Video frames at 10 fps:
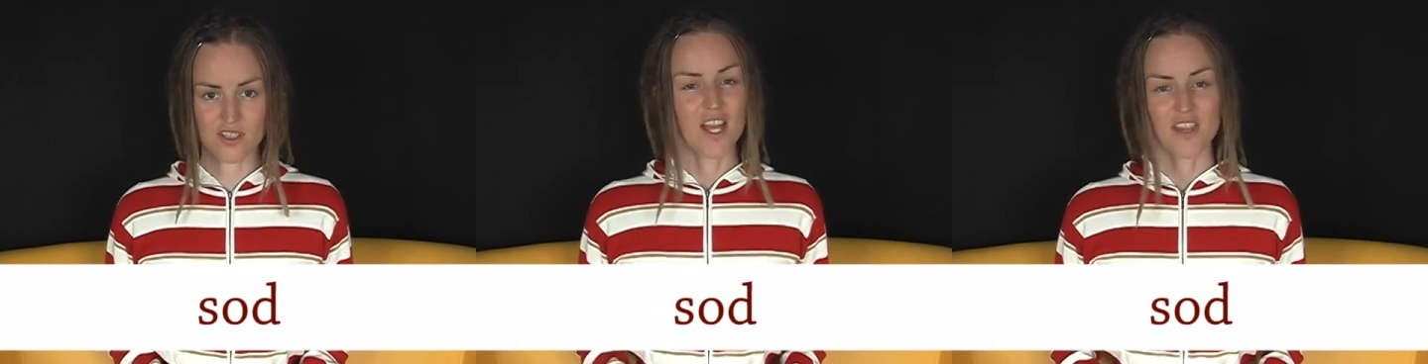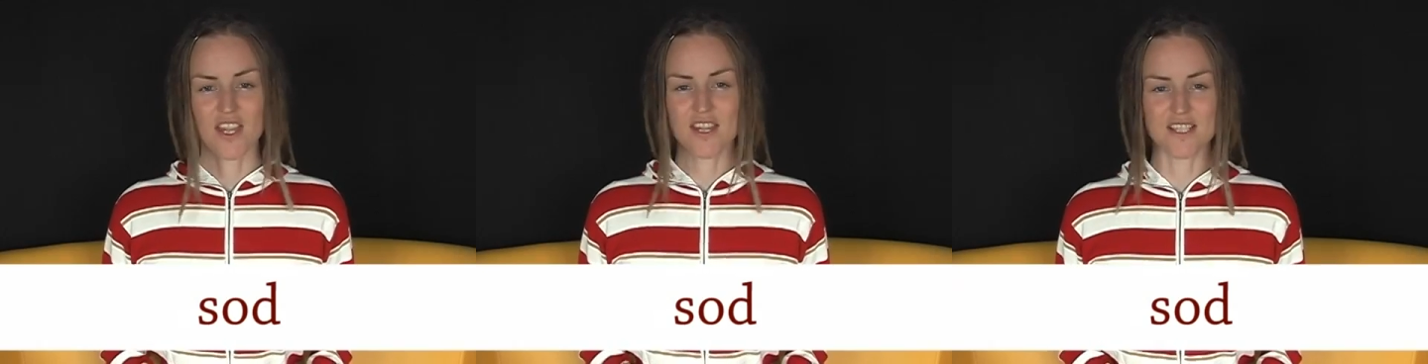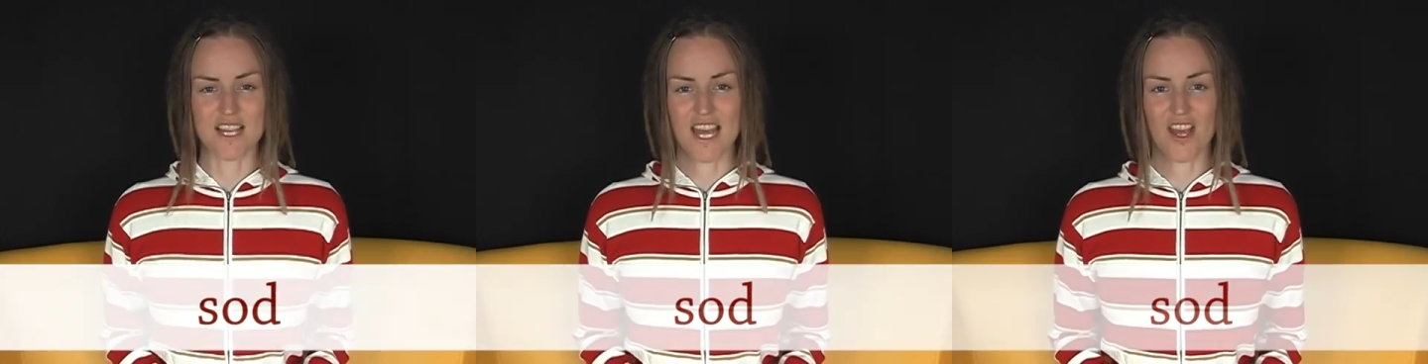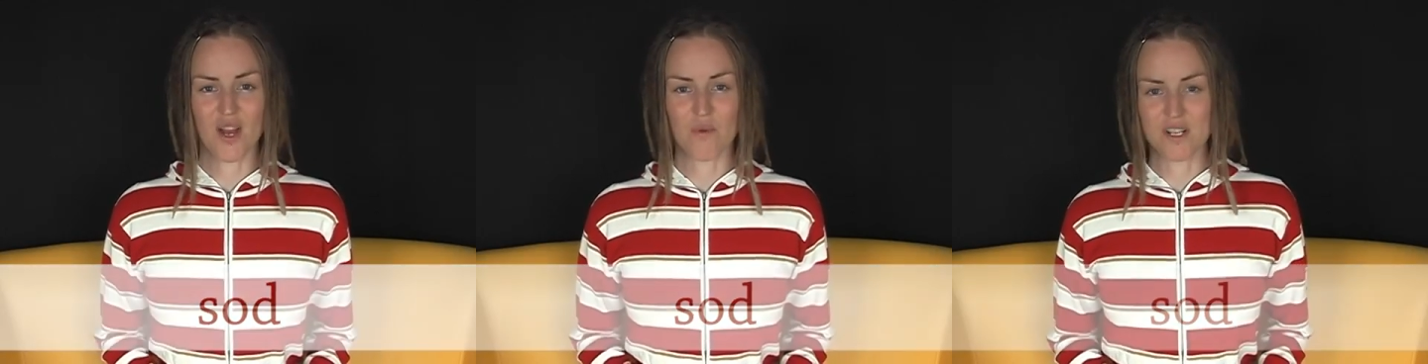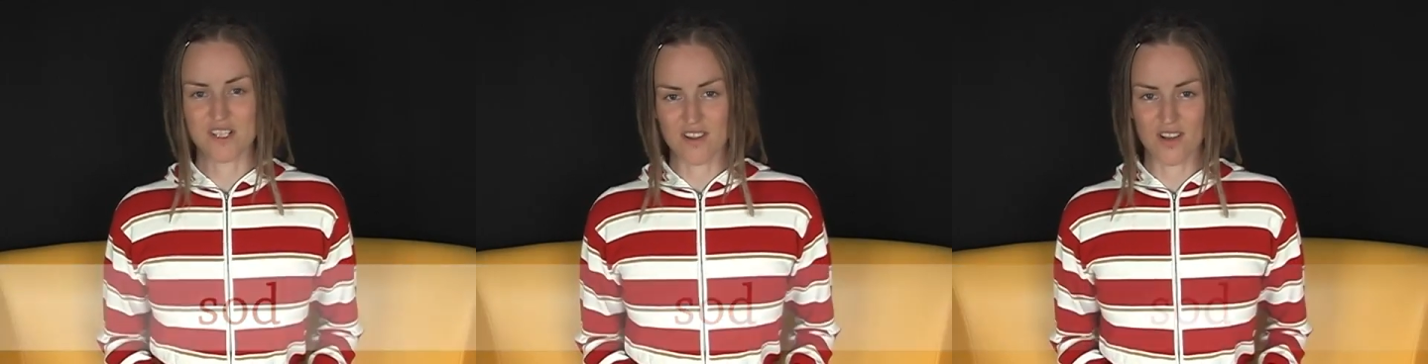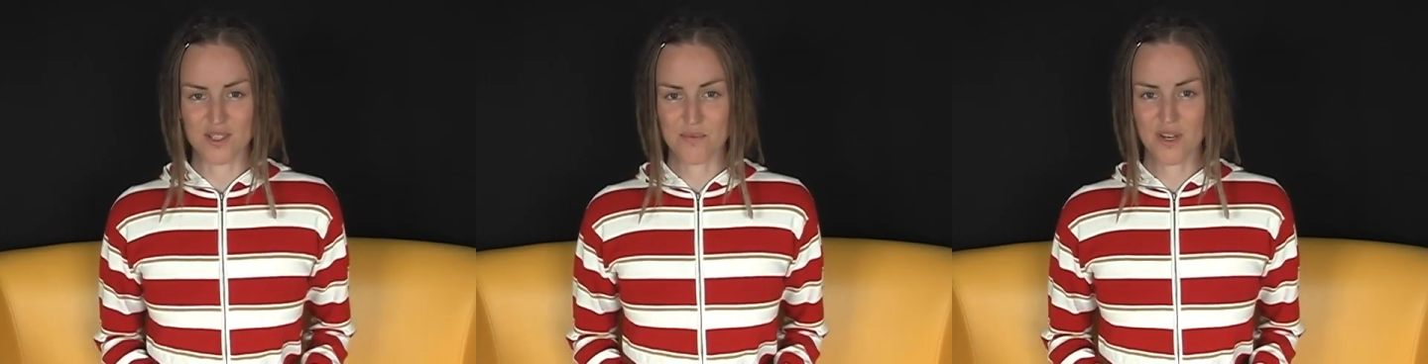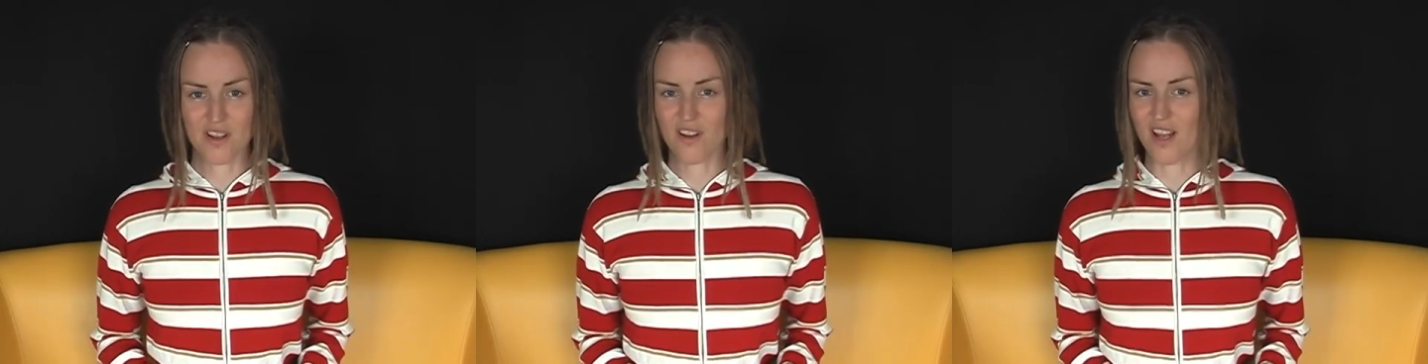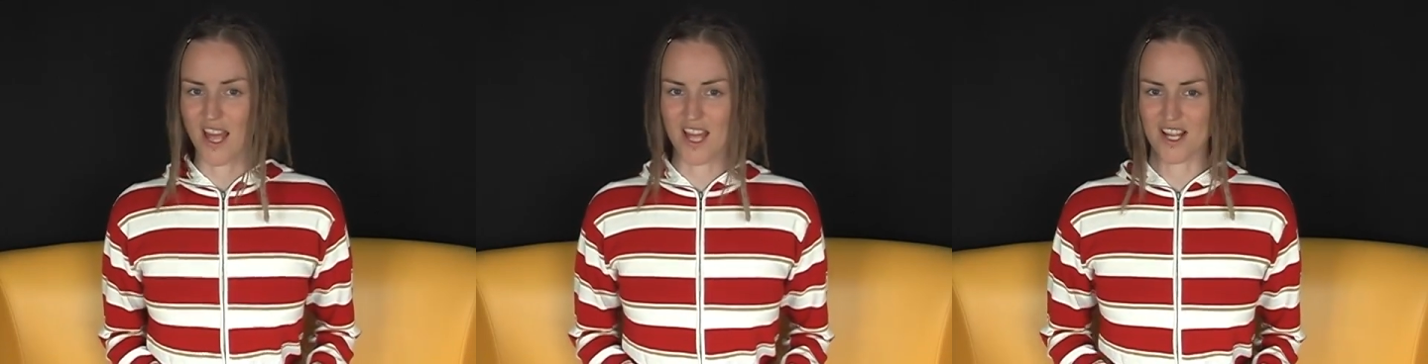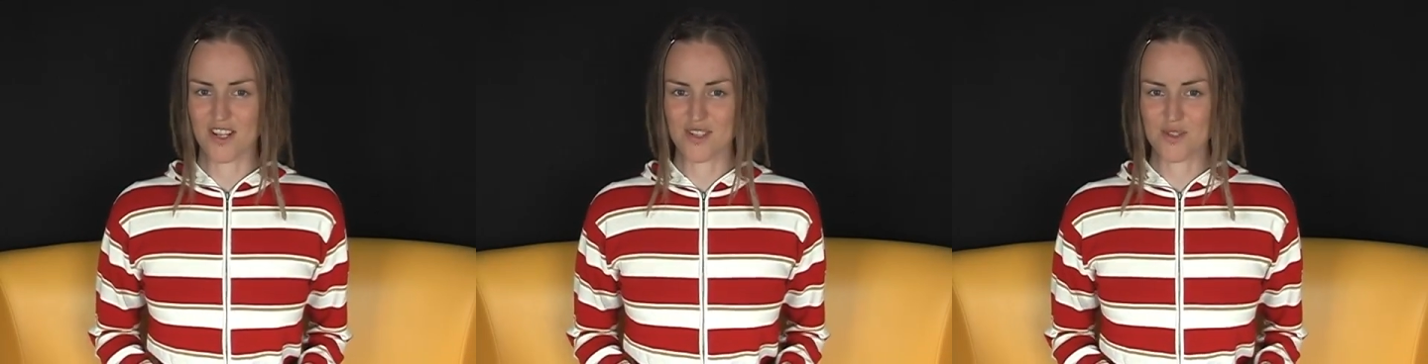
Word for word: The other day I went to the hospital and